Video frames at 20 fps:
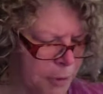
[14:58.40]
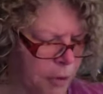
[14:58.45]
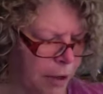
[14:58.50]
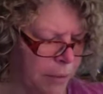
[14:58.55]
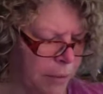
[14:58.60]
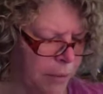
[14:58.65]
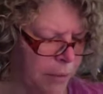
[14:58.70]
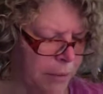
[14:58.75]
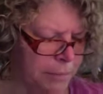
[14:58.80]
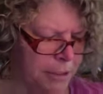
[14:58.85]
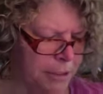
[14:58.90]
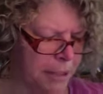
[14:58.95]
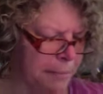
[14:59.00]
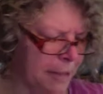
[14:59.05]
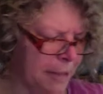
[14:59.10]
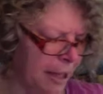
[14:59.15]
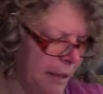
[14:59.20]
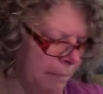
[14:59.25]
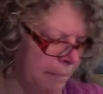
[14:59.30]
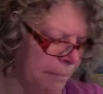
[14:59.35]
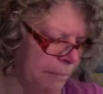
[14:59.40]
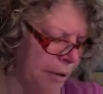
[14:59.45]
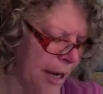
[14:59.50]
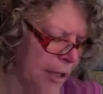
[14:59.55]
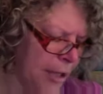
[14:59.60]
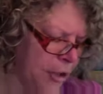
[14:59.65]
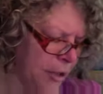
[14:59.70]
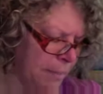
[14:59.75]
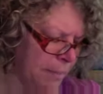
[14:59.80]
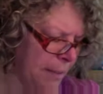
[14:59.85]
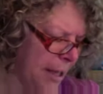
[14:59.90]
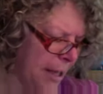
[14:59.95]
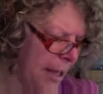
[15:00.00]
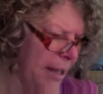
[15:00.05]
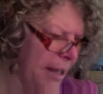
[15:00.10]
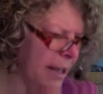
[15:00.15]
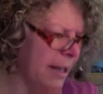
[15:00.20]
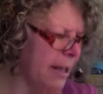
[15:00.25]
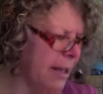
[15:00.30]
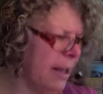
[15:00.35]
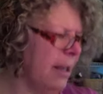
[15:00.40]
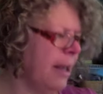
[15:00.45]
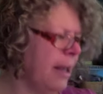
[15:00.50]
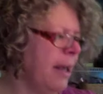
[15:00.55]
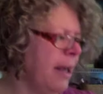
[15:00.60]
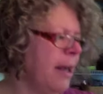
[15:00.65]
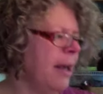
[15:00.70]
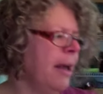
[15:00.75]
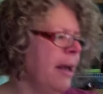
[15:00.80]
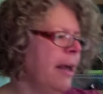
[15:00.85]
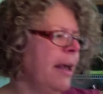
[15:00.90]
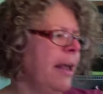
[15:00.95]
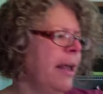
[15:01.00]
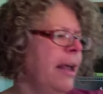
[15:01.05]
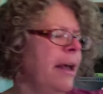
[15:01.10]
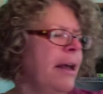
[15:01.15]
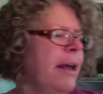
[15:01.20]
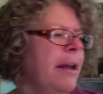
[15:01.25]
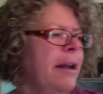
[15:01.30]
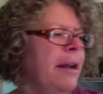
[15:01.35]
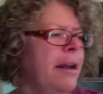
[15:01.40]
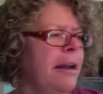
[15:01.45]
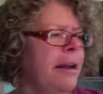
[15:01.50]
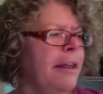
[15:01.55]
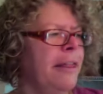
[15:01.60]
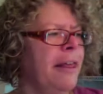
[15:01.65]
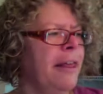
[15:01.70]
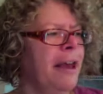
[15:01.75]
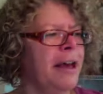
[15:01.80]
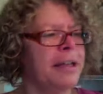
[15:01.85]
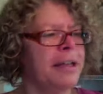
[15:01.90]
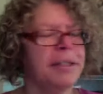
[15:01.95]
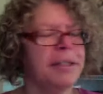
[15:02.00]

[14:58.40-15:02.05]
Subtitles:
bag, and that's the baby